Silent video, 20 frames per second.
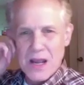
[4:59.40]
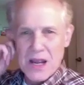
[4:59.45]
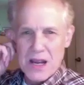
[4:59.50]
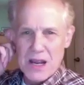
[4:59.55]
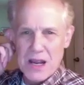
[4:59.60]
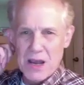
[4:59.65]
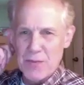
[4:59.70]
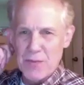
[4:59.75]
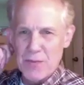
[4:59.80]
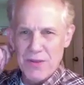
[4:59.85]

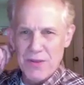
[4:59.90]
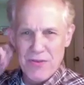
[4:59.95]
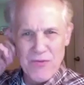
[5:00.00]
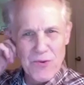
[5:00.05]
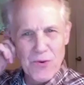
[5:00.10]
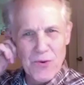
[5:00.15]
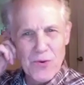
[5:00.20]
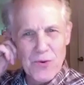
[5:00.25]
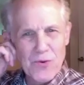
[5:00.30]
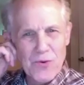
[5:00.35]
coming
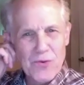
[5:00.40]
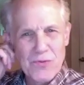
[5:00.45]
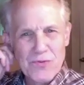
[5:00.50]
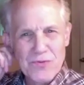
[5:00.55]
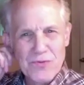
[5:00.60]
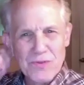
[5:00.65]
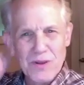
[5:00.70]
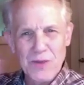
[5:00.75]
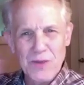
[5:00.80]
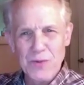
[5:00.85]
through
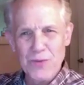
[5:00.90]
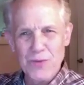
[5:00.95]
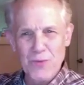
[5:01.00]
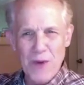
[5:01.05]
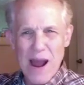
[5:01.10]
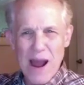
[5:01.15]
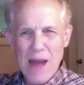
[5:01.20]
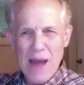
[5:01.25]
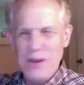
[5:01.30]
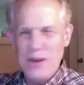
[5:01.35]
like with
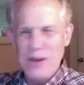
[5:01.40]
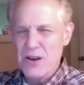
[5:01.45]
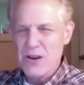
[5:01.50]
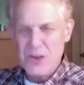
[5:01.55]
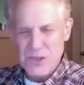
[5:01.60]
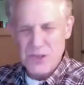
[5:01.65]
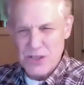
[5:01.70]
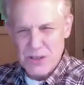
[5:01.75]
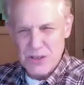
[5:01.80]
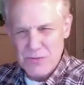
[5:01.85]
rabbit ears.